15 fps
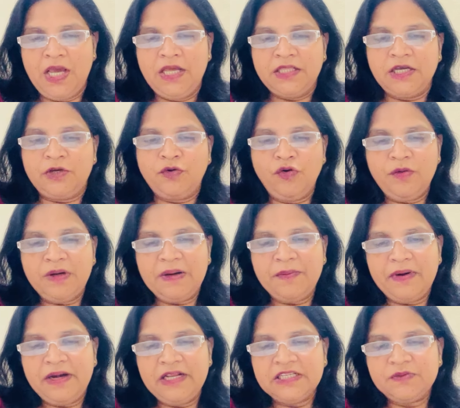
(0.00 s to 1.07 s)
The crude
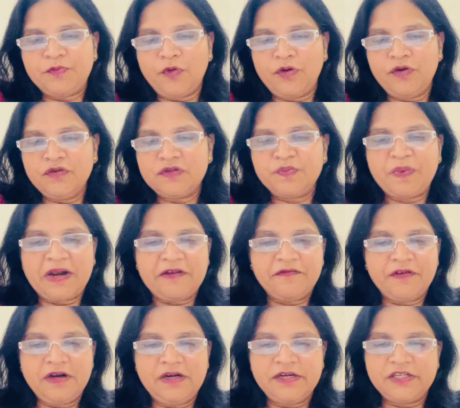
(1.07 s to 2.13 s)
remedies produce
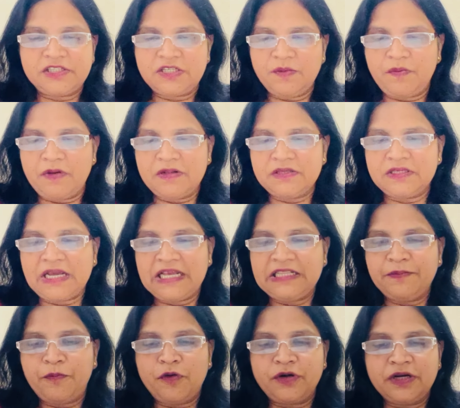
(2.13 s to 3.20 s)
peripheral disturbance and the
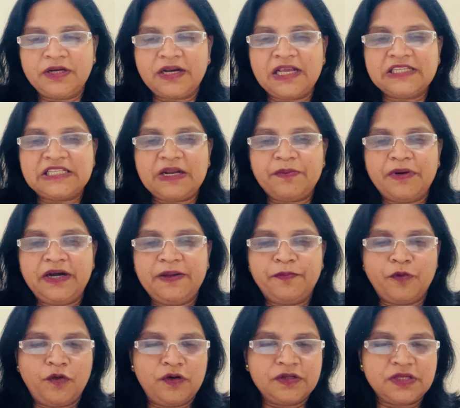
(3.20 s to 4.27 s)
potentized remedy
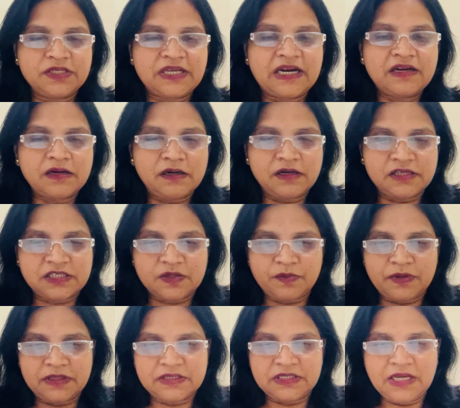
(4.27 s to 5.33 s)
produces a central
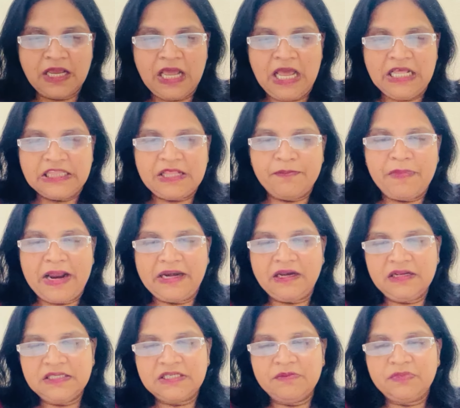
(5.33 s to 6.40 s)
disturbance. The
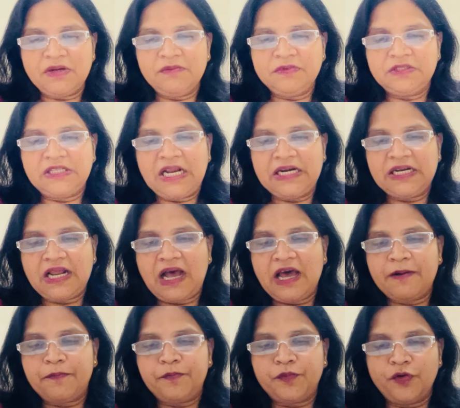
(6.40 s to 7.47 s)
mental symptoms that
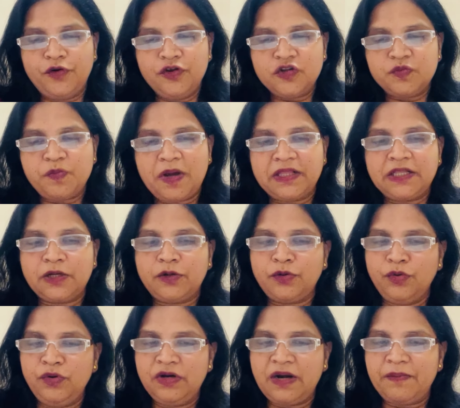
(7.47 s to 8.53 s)
are produced by the
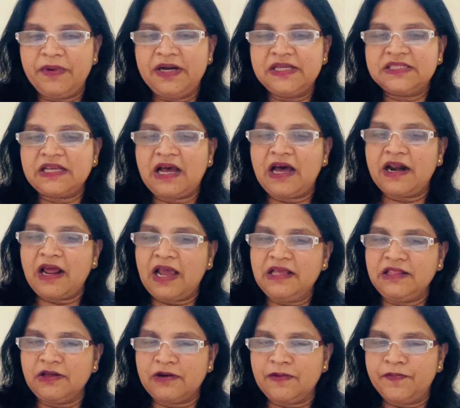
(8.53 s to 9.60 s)
crude remedies are
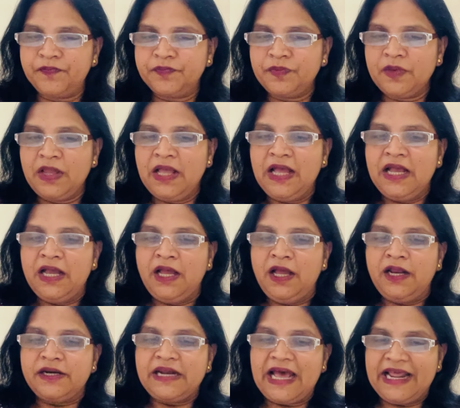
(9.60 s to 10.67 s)
either
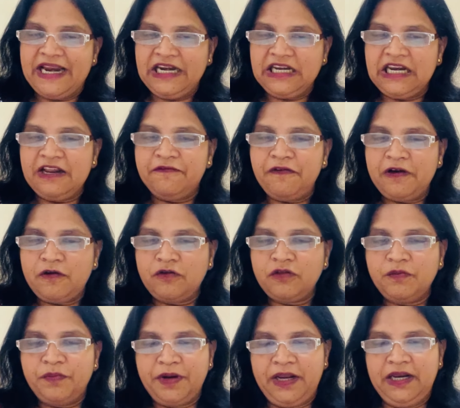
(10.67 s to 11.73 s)
direct effect on the
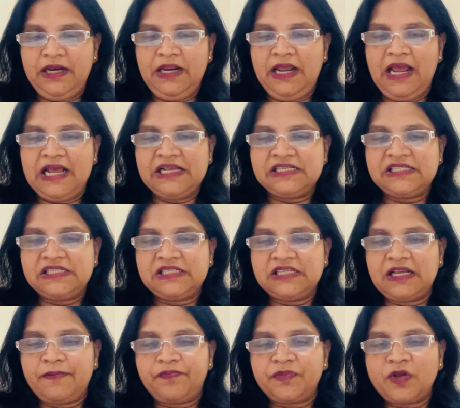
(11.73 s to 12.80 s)
brain as
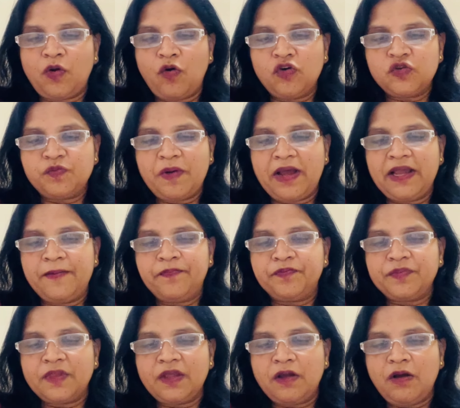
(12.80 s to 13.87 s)
caused by
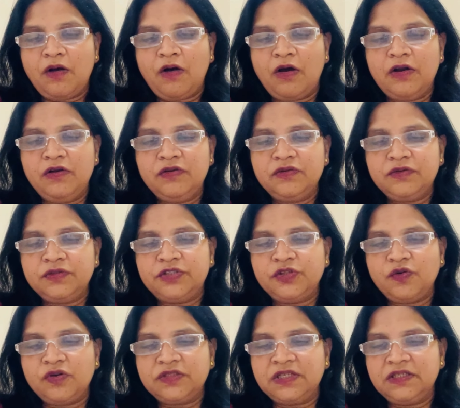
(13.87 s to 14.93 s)

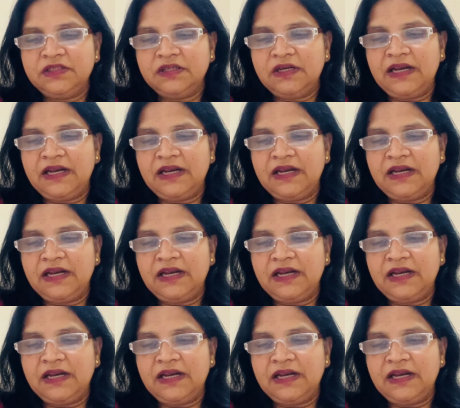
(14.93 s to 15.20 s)
hallucinations